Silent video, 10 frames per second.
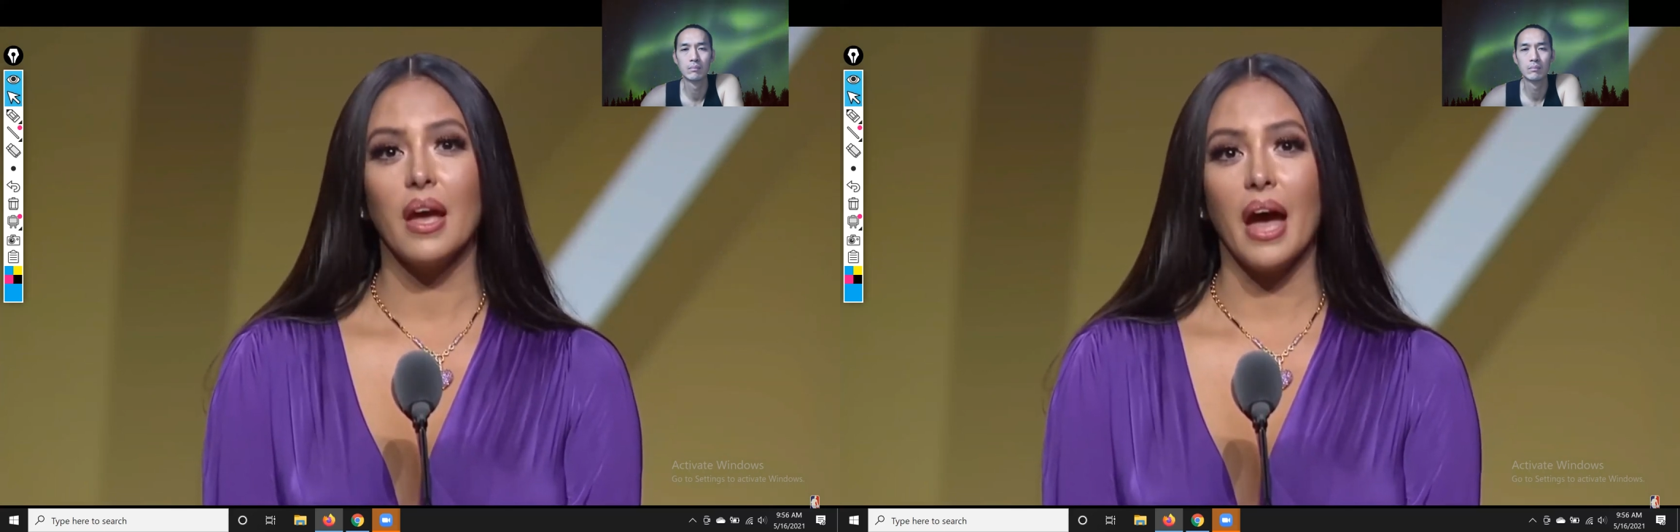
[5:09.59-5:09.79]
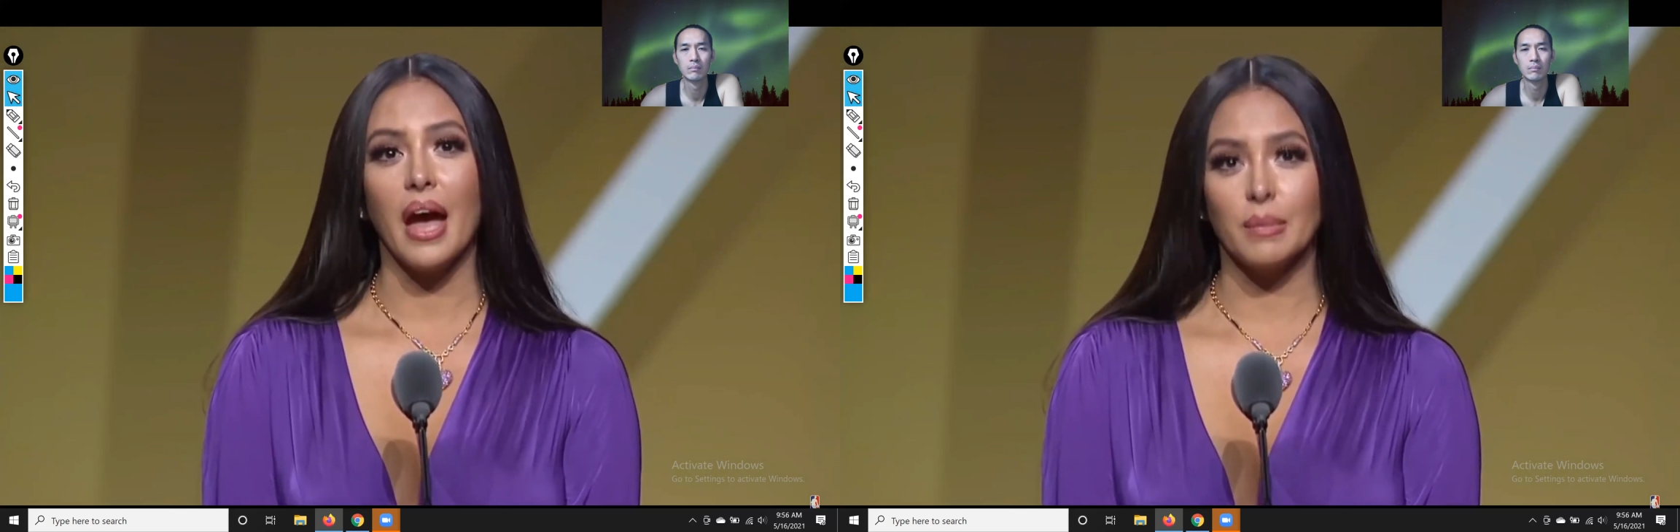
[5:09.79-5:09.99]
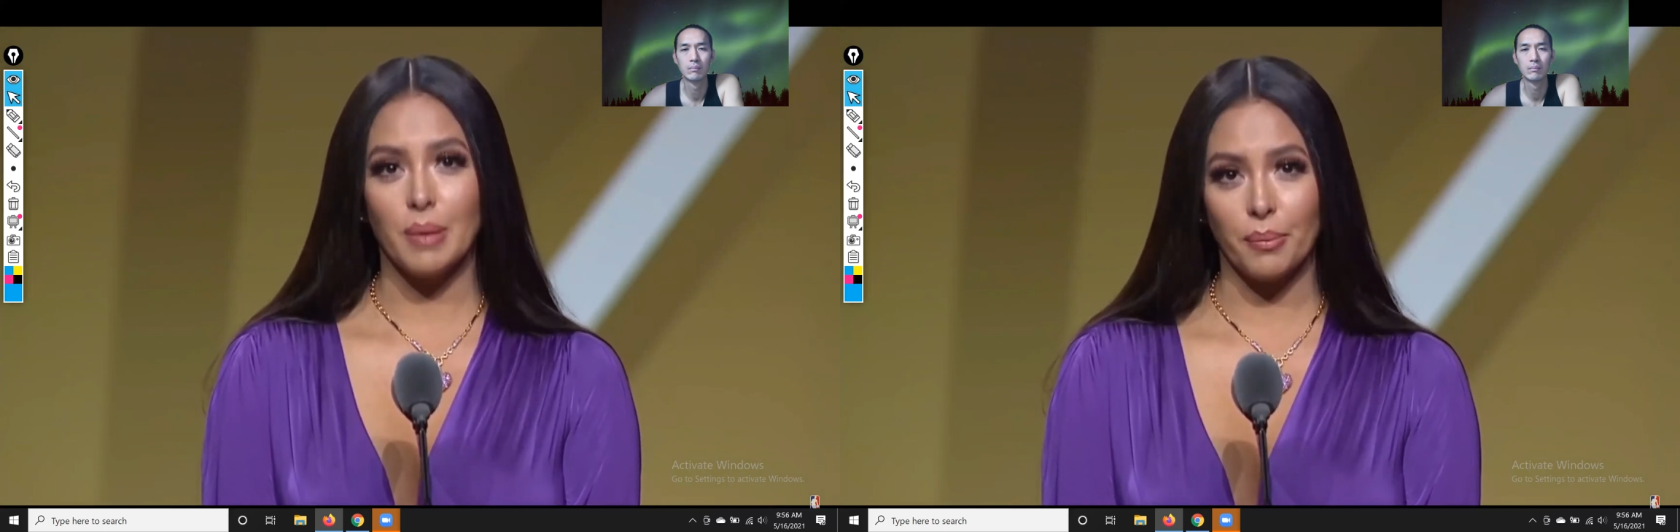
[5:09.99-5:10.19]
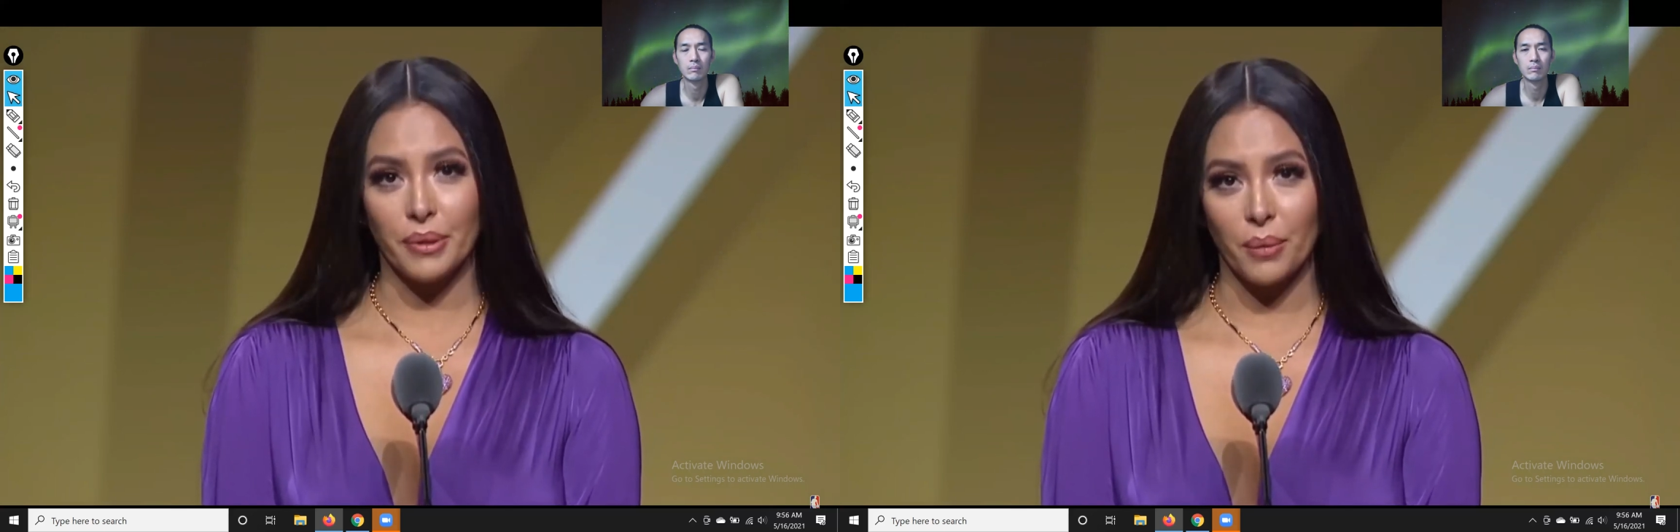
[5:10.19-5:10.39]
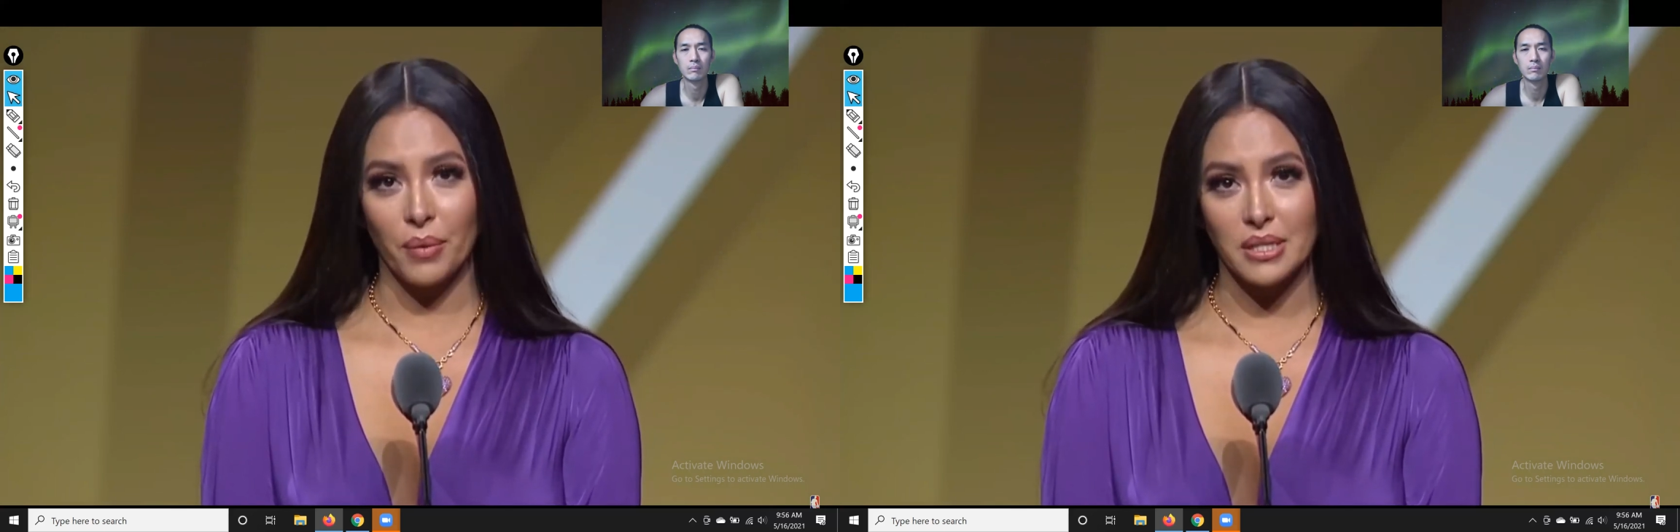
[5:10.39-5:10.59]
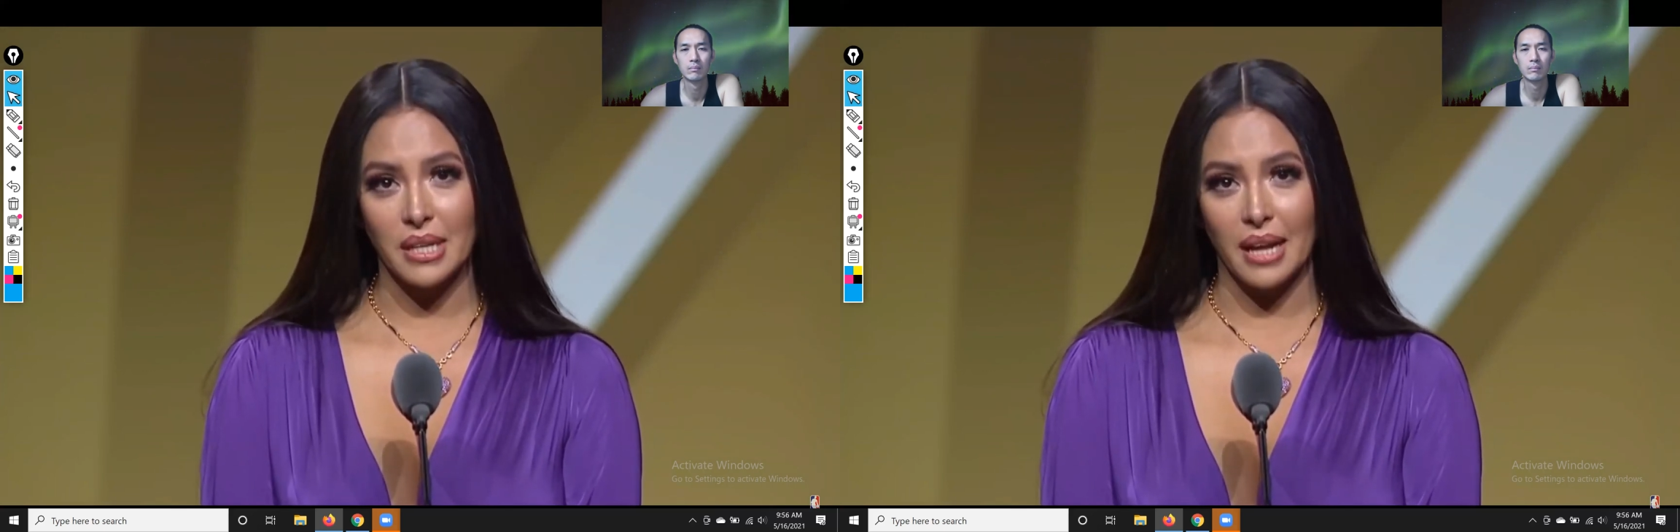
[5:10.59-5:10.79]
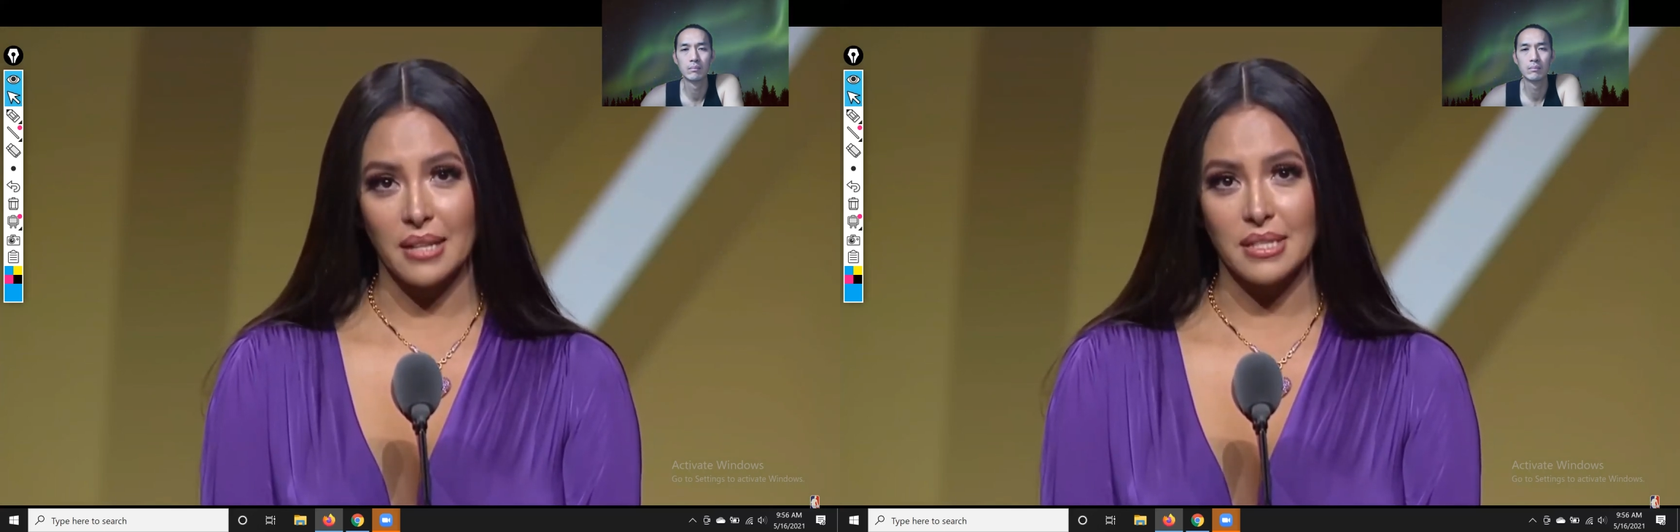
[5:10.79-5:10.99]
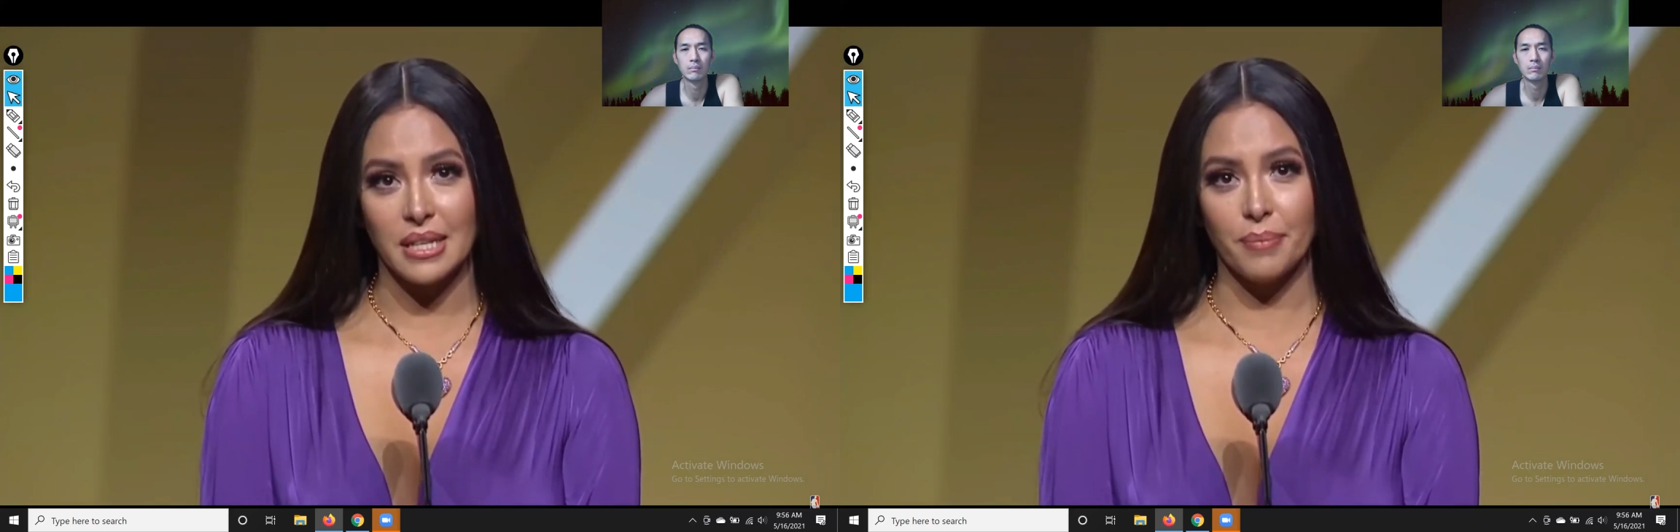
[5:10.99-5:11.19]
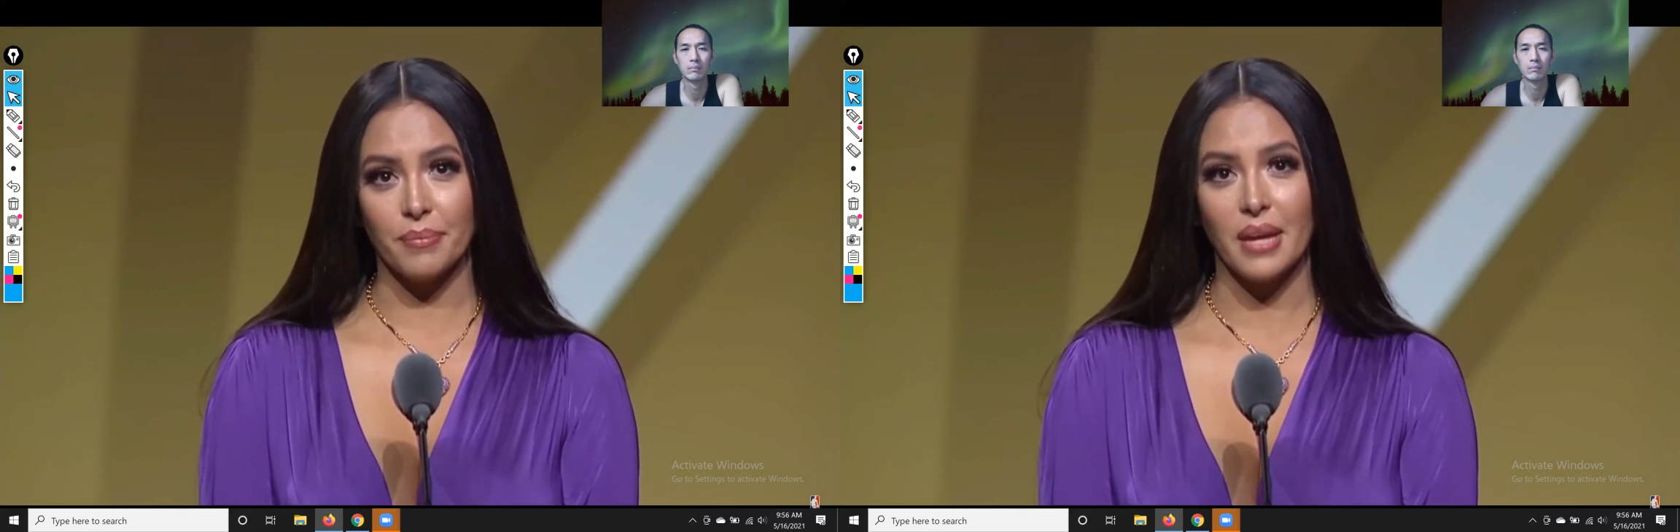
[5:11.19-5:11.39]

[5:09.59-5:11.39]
and the people that worked against him